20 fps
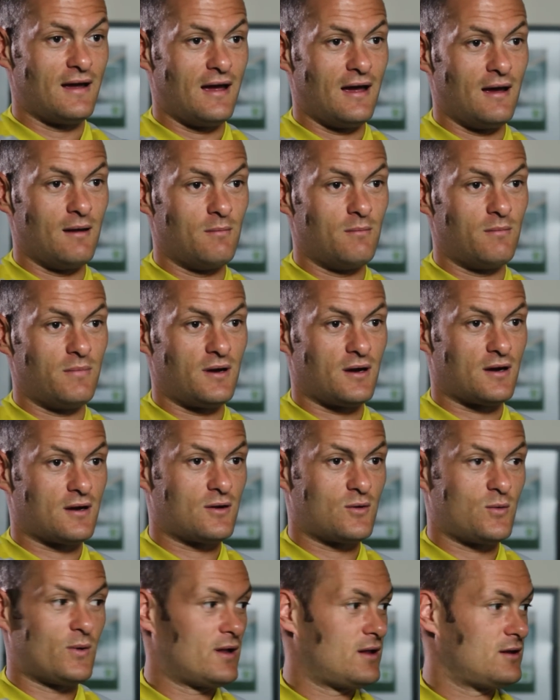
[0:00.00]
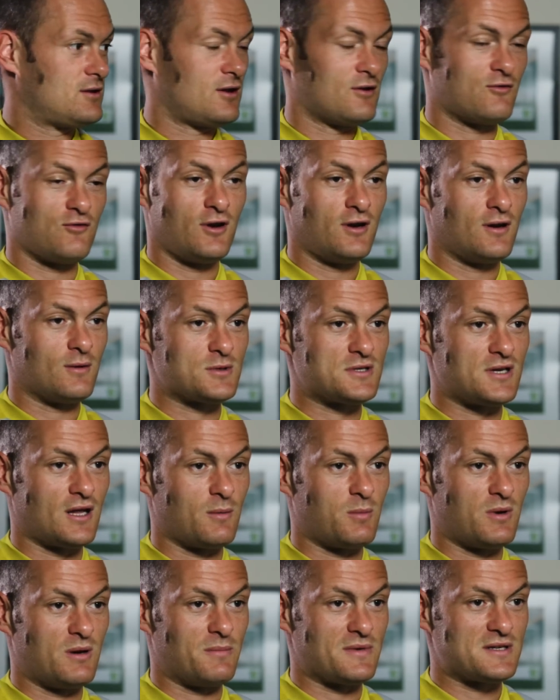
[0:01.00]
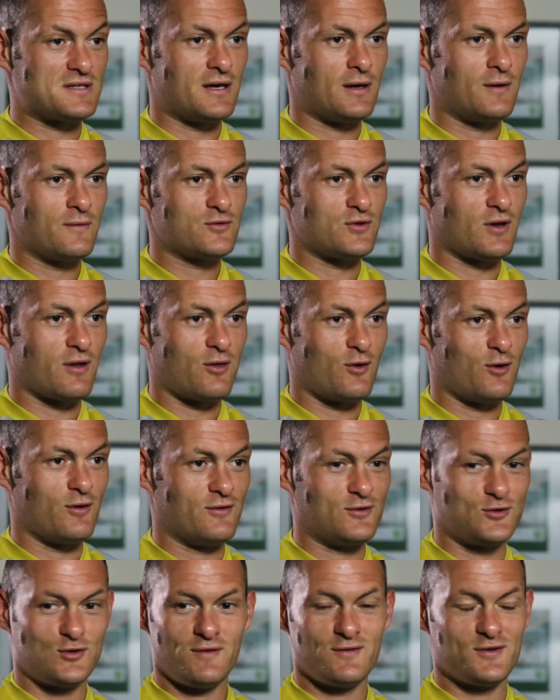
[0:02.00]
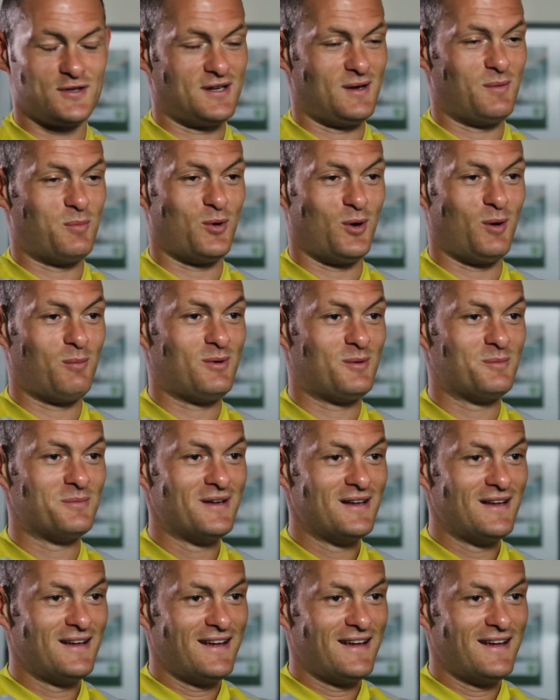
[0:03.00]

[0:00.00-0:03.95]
but I quickly turned around and I was celebrating myself, so I thought there was obviously a problem.